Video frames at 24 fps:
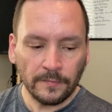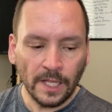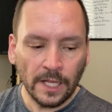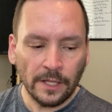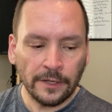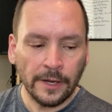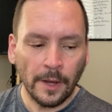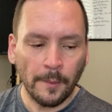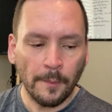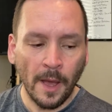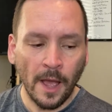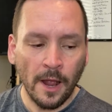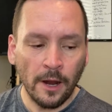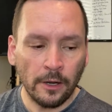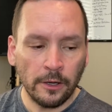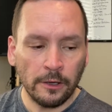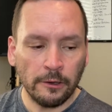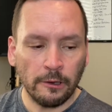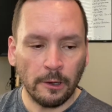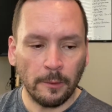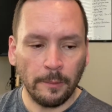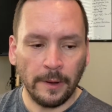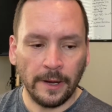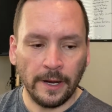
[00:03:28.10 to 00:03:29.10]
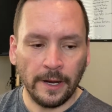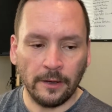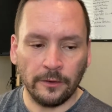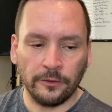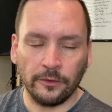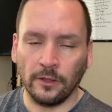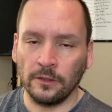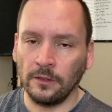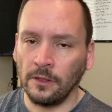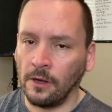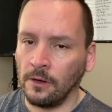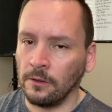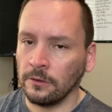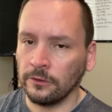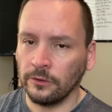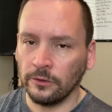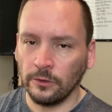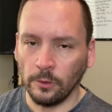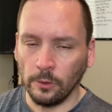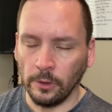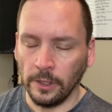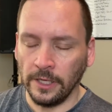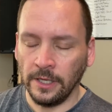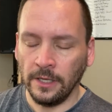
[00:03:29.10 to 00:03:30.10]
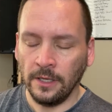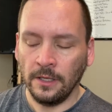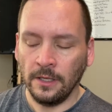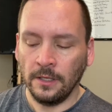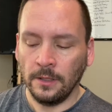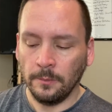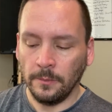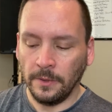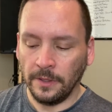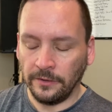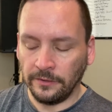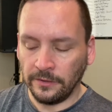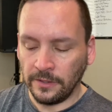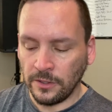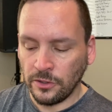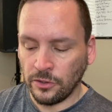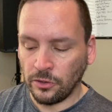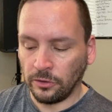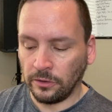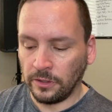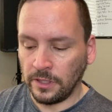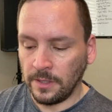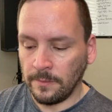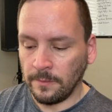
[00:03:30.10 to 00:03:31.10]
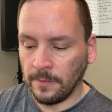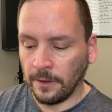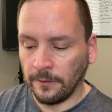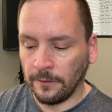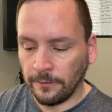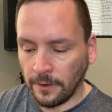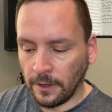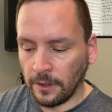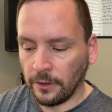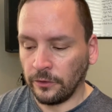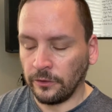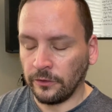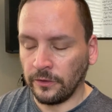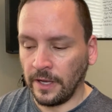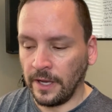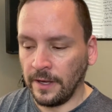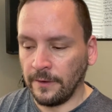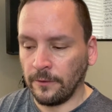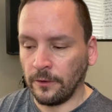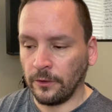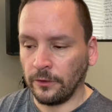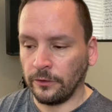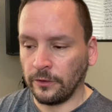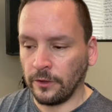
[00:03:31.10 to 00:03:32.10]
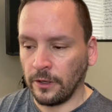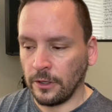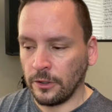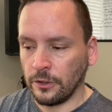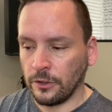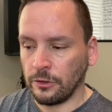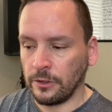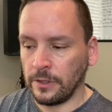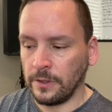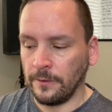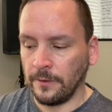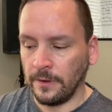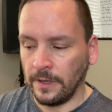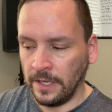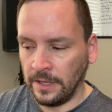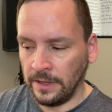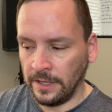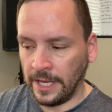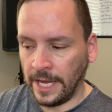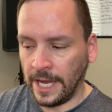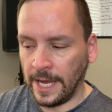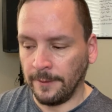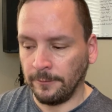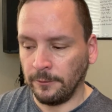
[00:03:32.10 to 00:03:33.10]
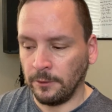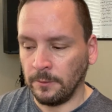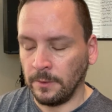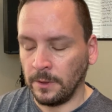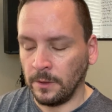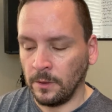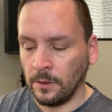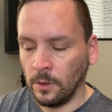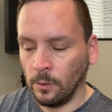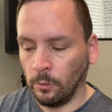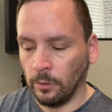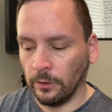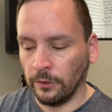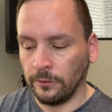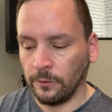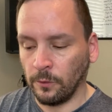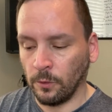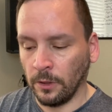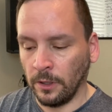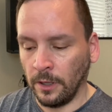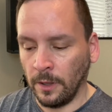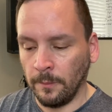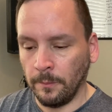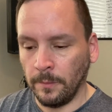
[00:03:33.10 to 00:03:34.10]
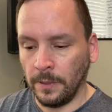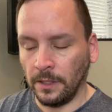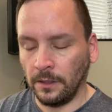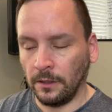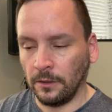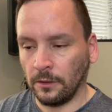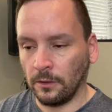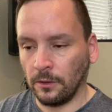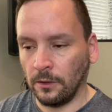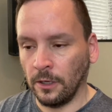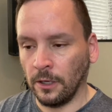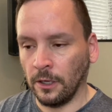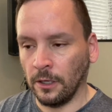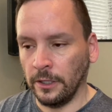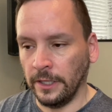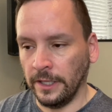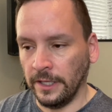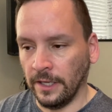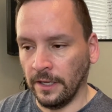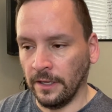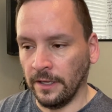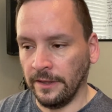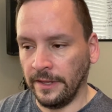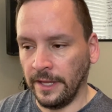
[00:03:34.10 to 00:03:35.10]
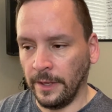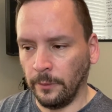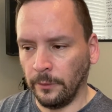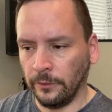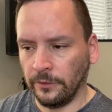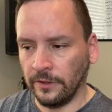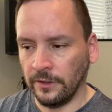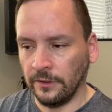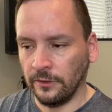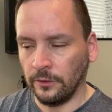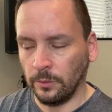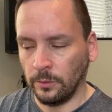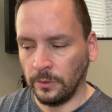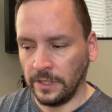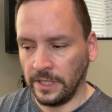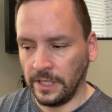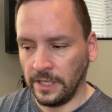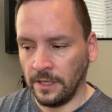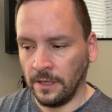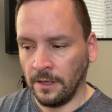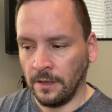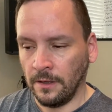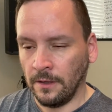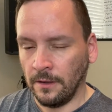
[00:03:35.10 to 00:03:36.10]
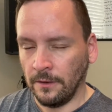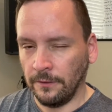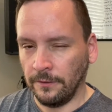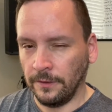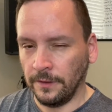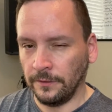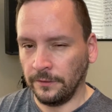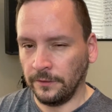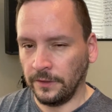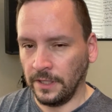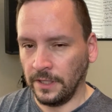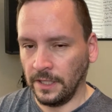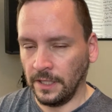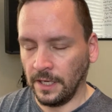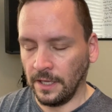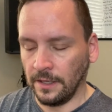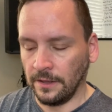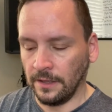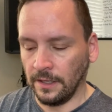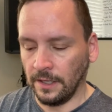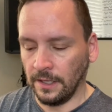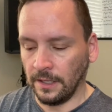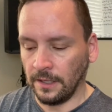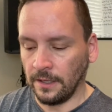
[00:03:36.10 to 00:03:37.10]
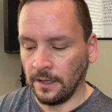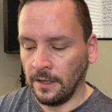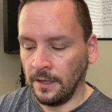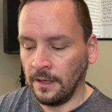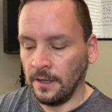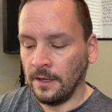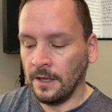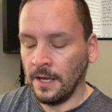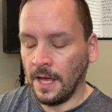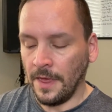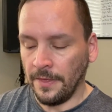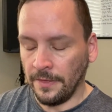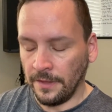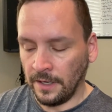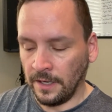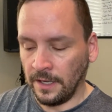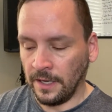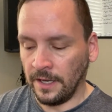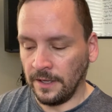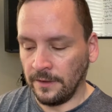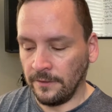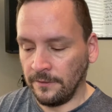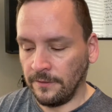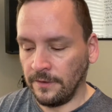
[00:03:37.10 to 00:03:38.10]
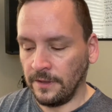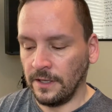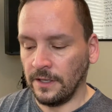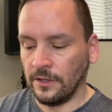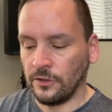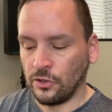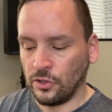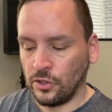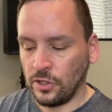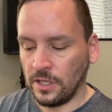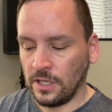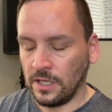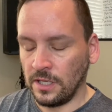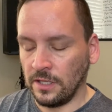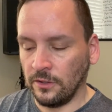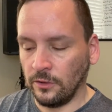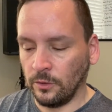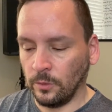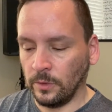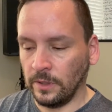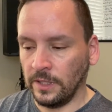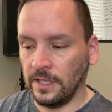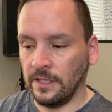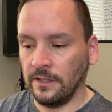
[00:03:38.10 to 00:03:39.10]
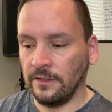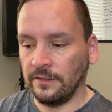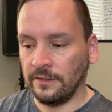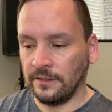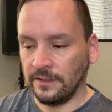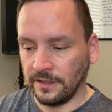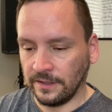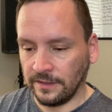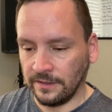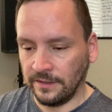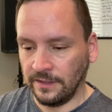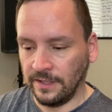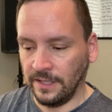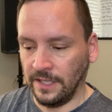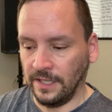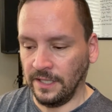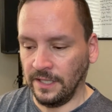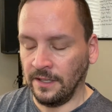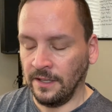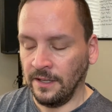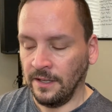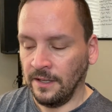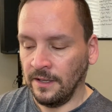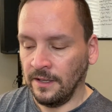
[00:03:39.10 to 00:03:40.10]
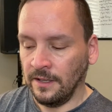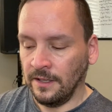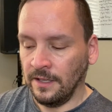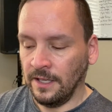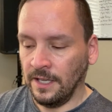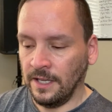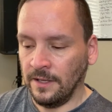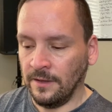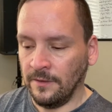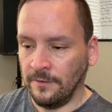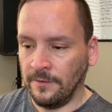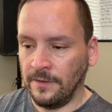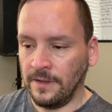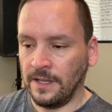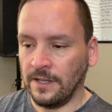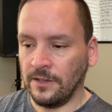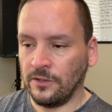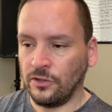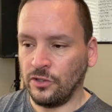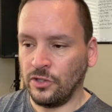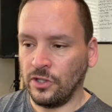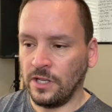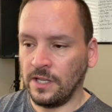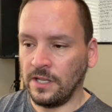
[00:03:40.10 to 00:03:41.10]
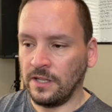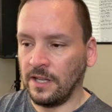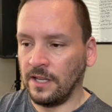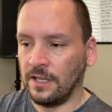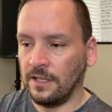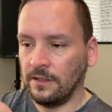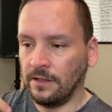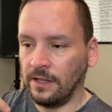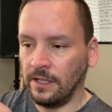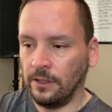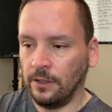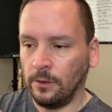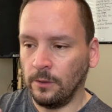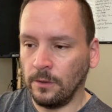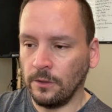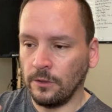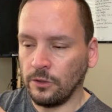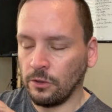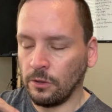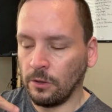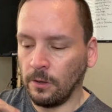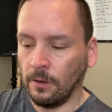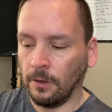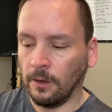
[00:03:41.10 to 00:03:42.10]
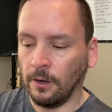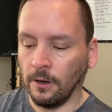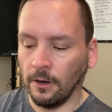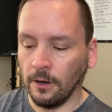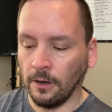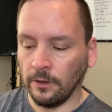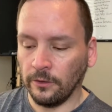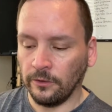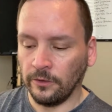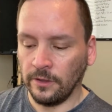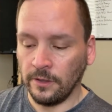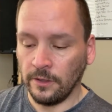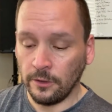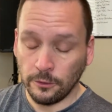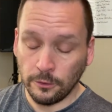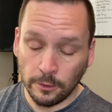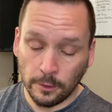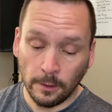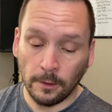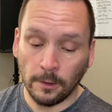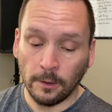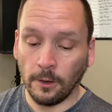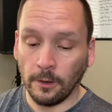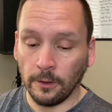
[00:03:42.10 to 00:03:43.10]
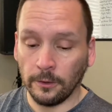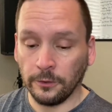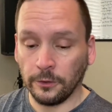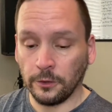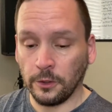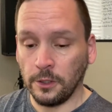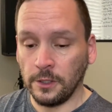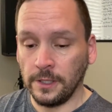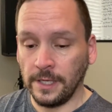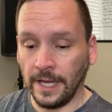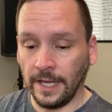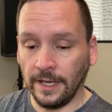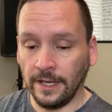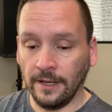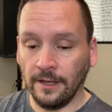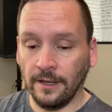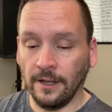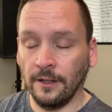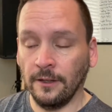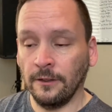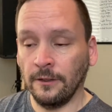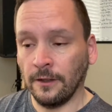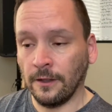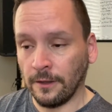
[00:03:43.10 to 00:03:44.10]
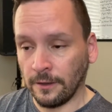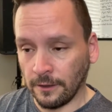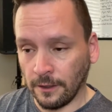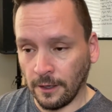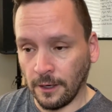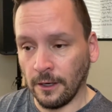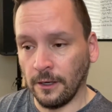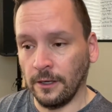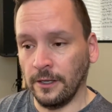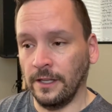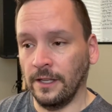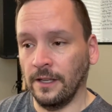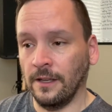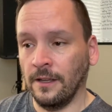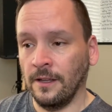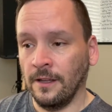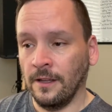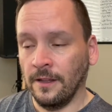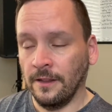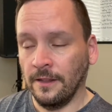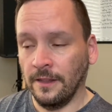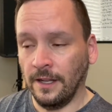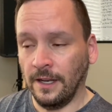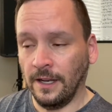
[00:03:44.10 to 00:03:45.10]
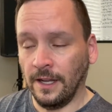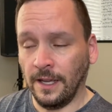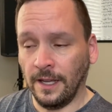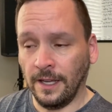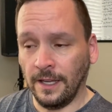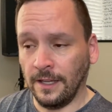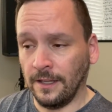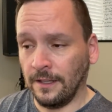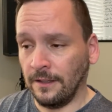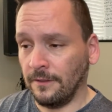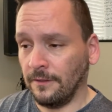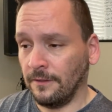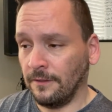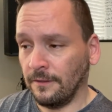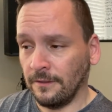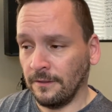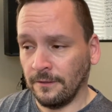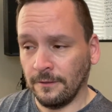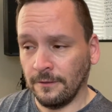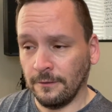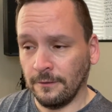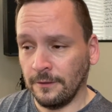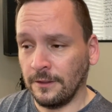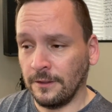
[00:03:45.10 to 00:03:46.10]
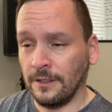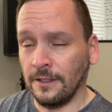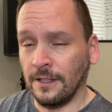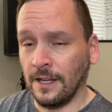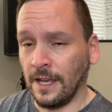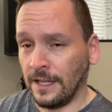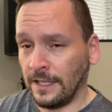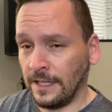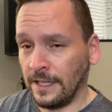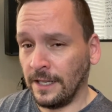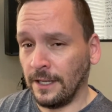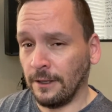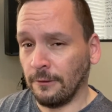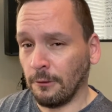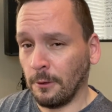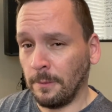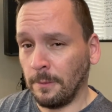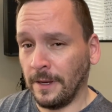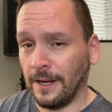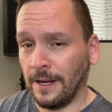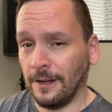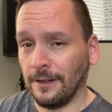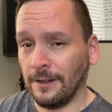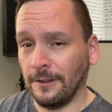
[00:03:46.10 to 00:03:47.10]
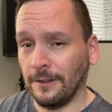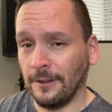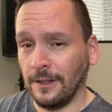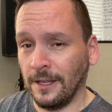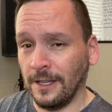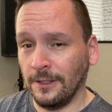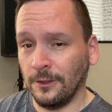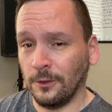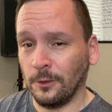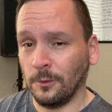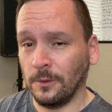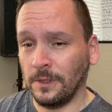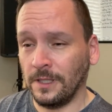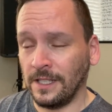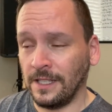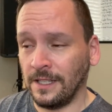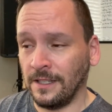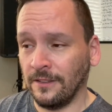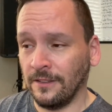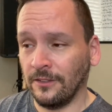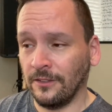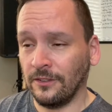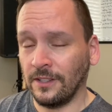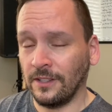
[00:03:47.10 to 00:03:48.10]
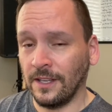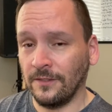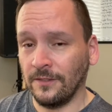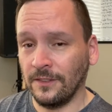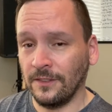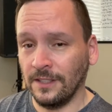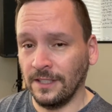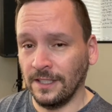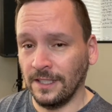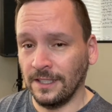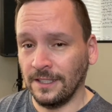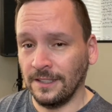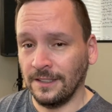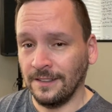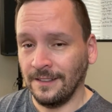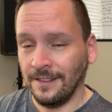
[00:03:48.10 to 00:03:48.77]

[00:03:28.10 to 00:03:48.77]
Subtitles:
Now, my hernia repair is a long story, but essentially my first ever surgery in the abdomen was for an umbilical hernia, and that was in 2015, I think. And then I had VSG in 2016. And VSG, they do the trocars, and the trocars created another hernia that I needed repaired in 2017.